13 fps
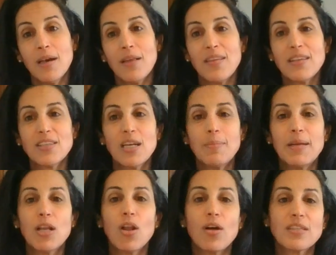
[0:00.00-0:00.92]
There's going to be
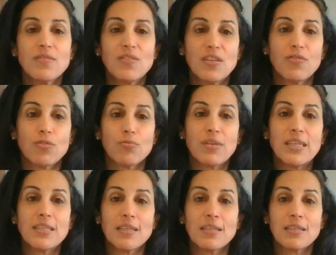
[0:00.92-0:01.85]
lots of different
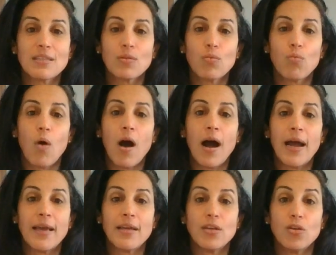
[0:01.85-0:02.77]
reasons
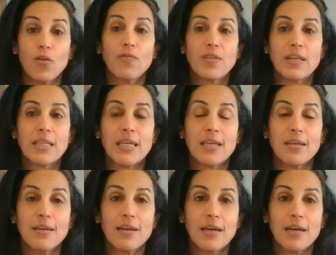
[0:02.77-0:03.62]
why you're feeling